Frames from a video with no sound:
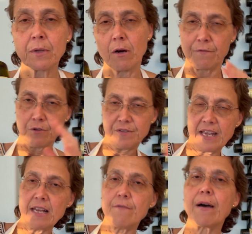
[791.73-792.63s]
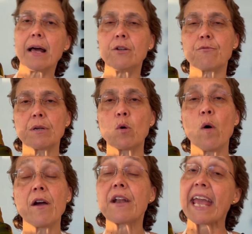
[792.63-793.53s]
of your daily value
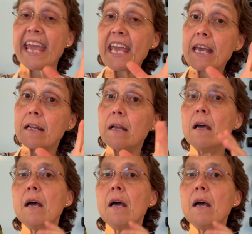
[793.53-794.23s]
required, and